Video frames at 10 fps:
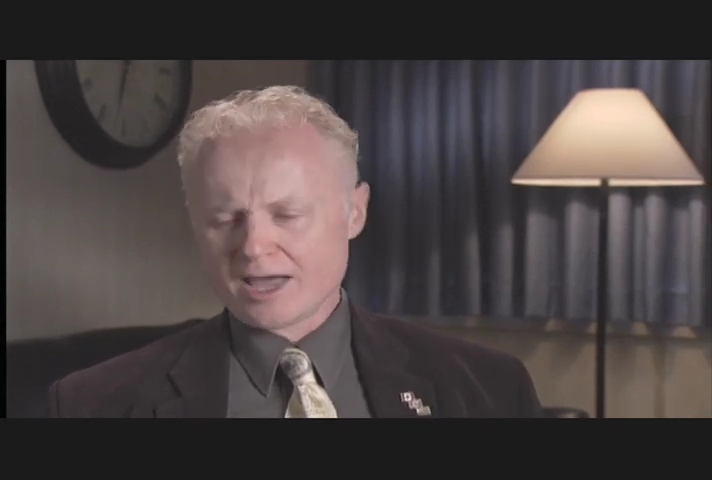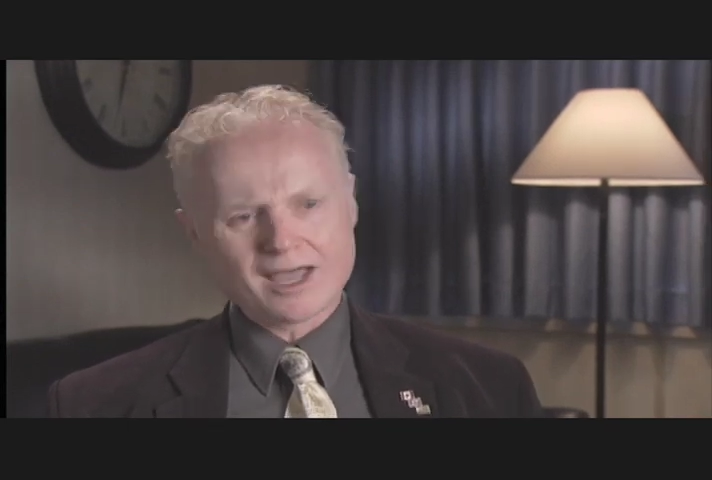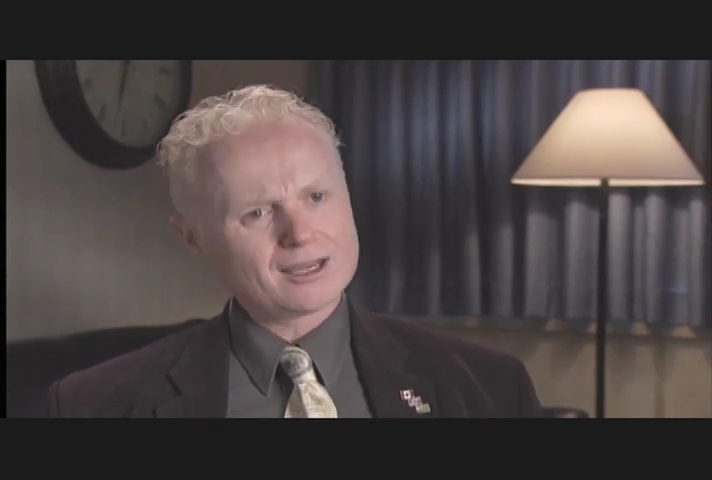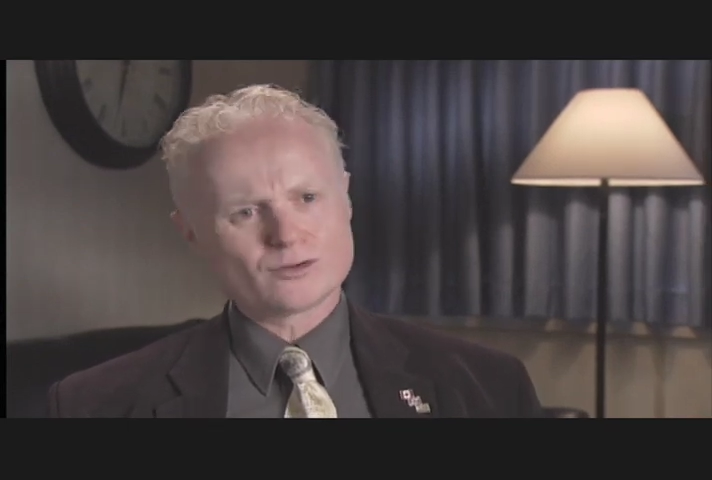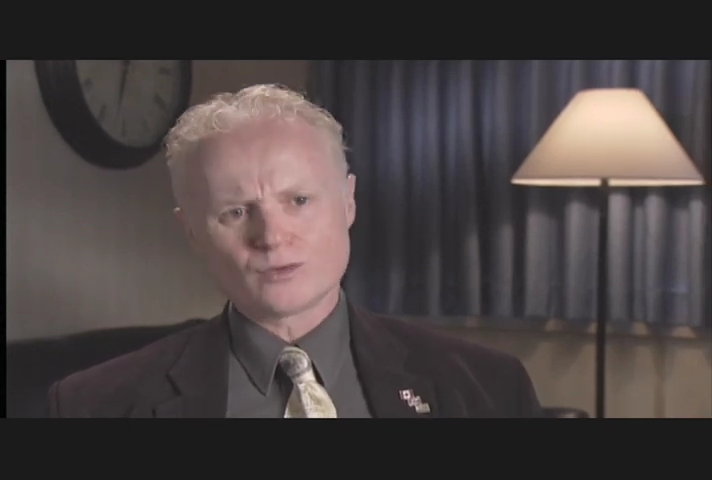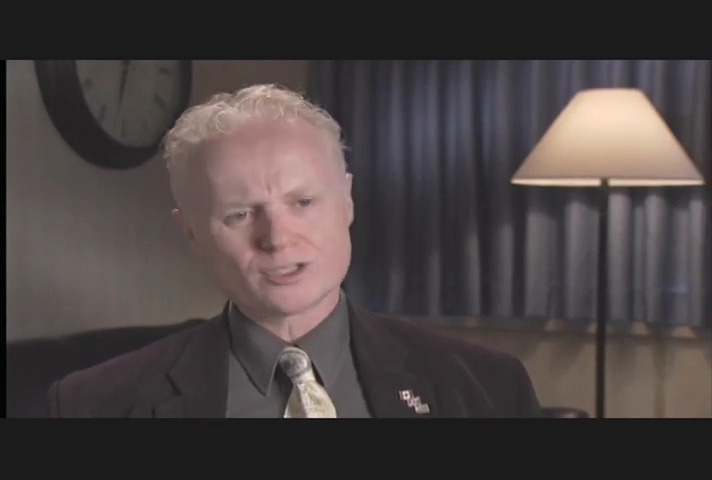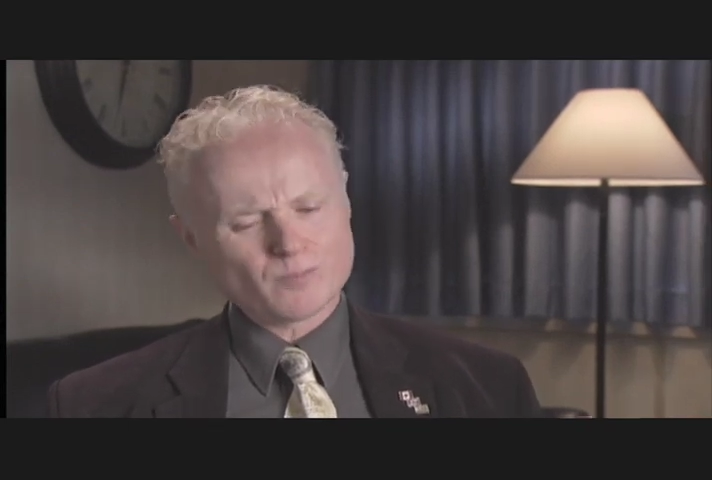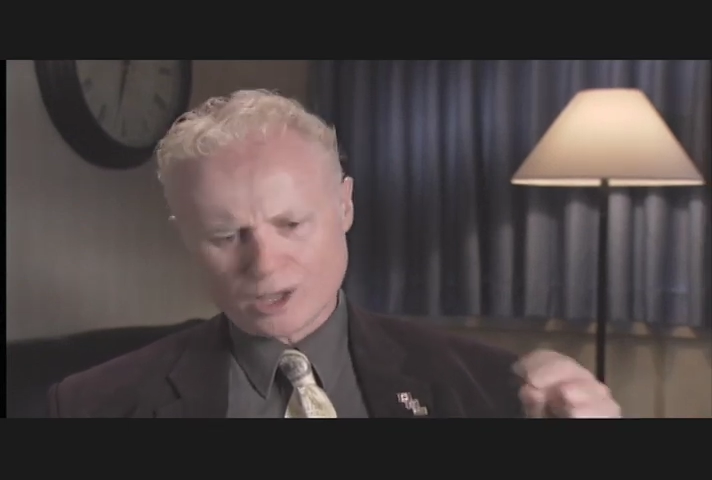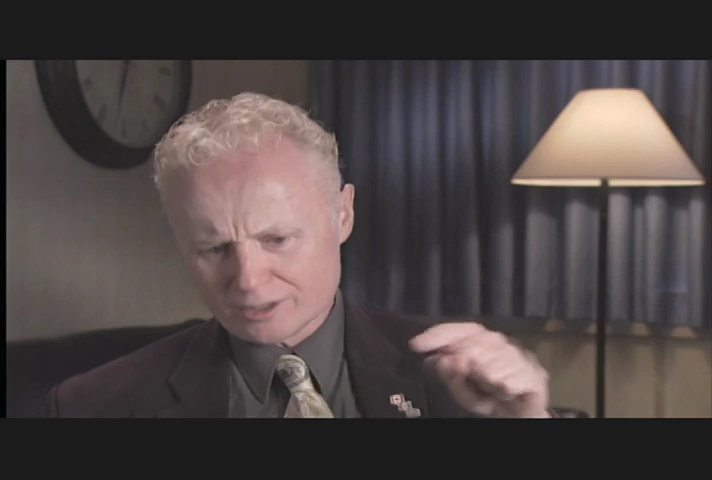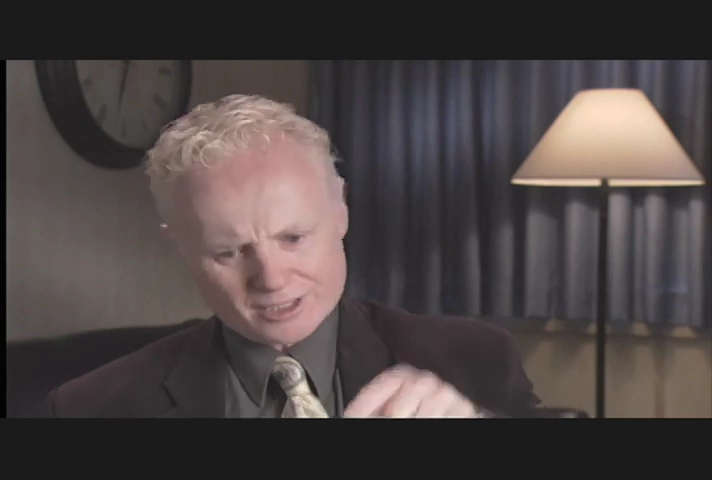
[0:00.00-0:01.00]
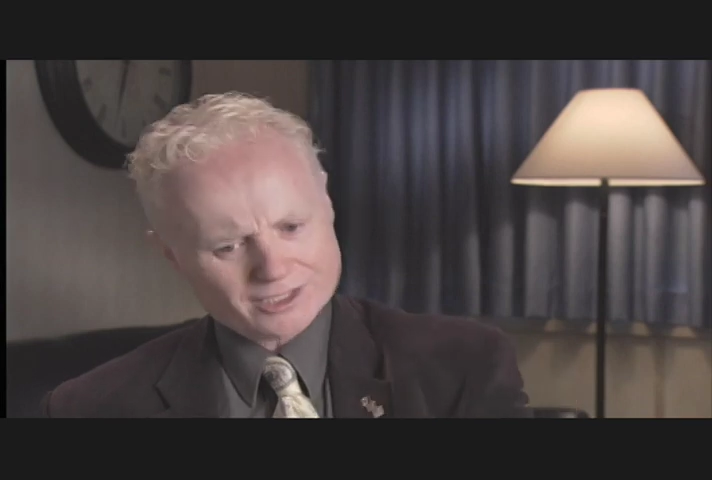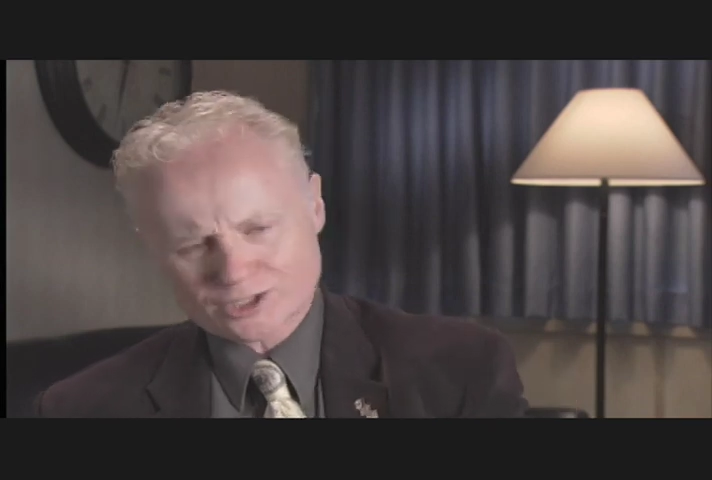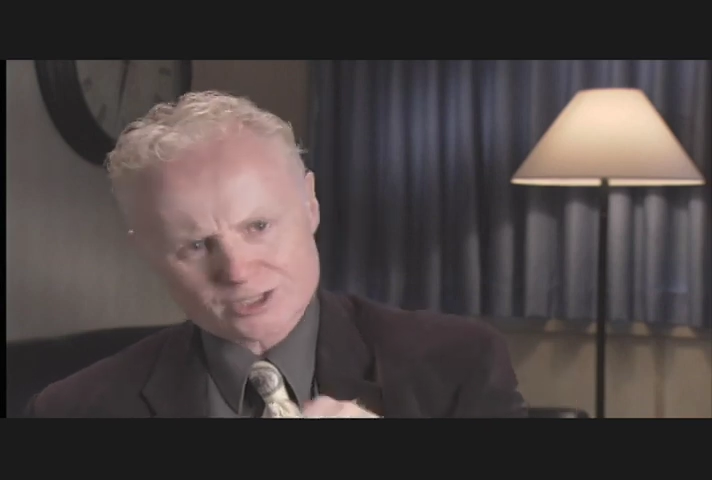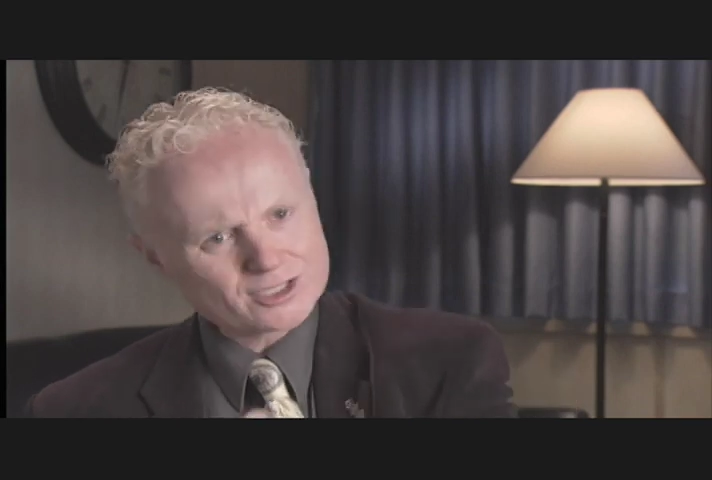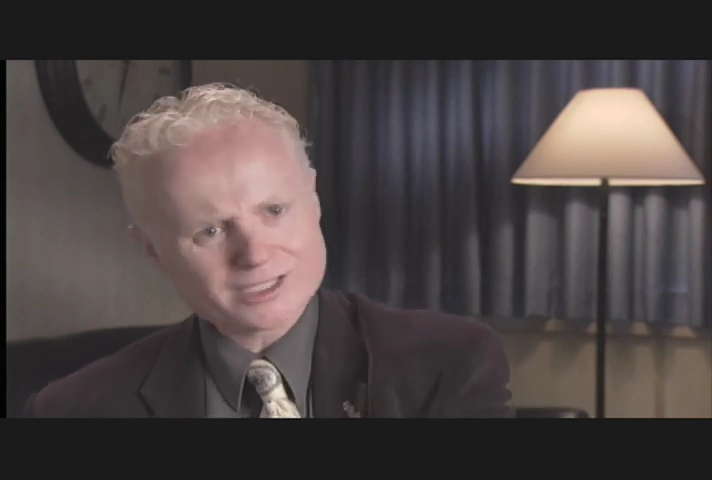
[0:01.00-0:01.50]
and in which
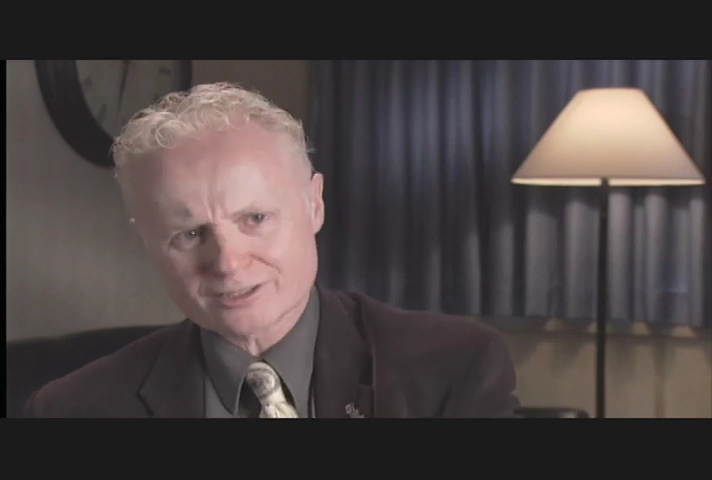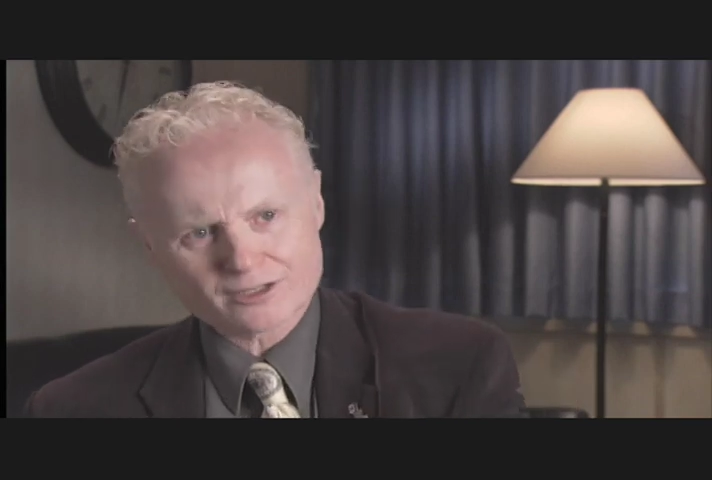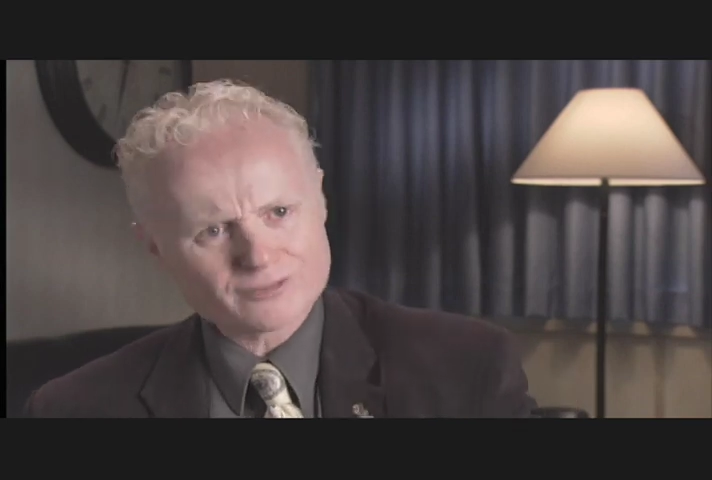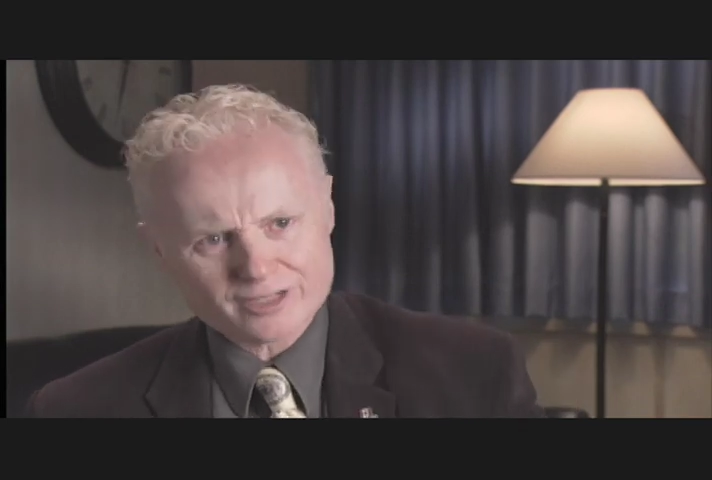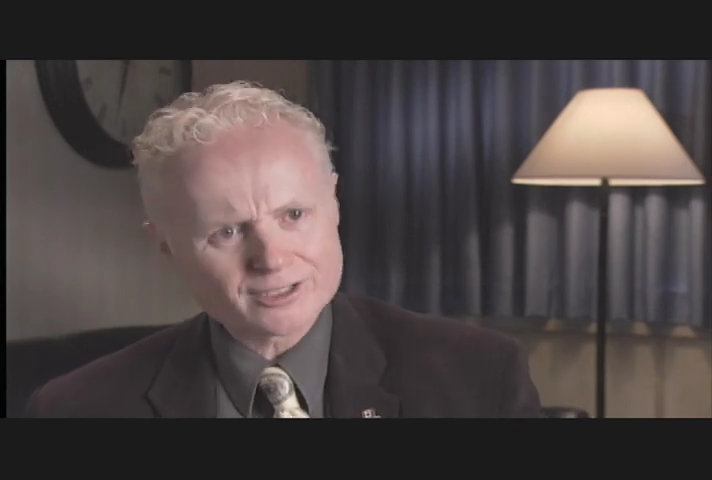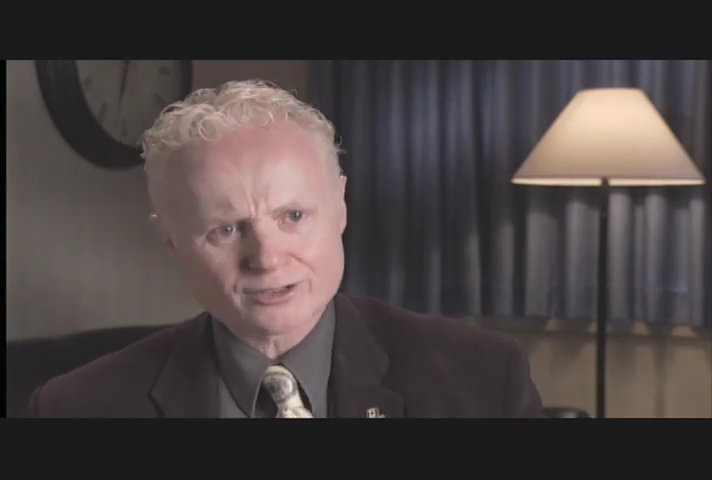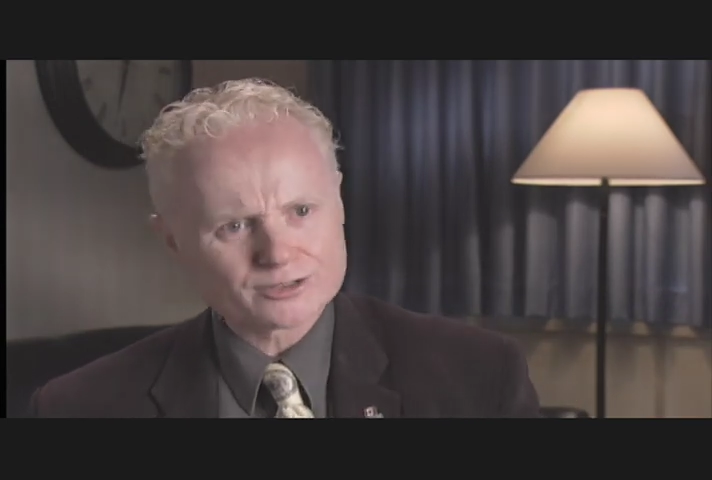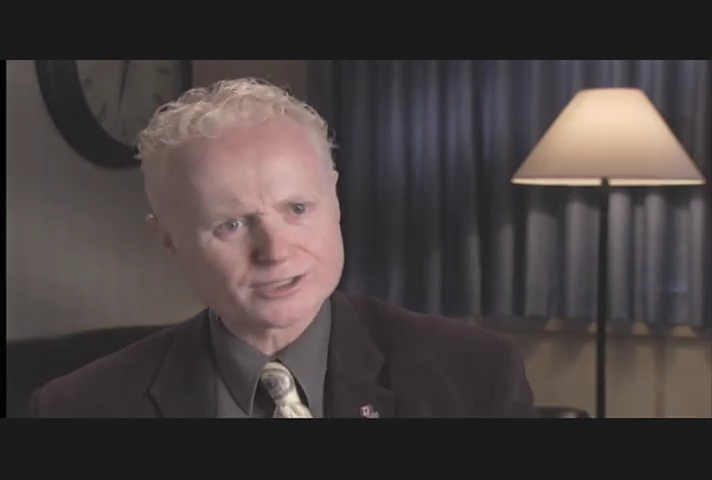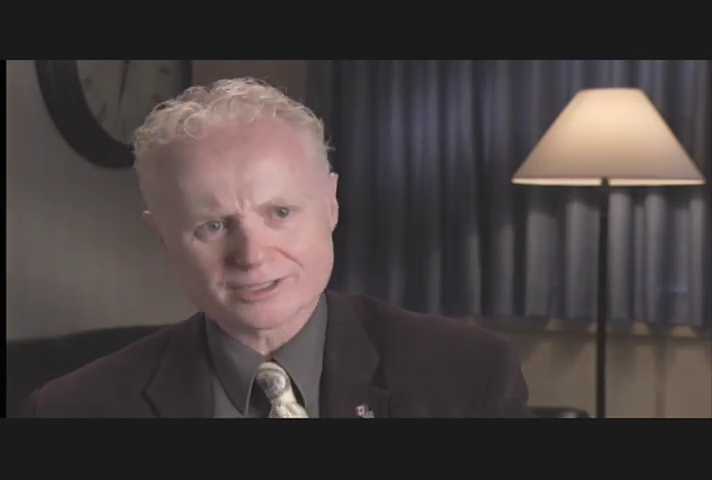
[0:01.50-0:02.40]
politicians stick their fingers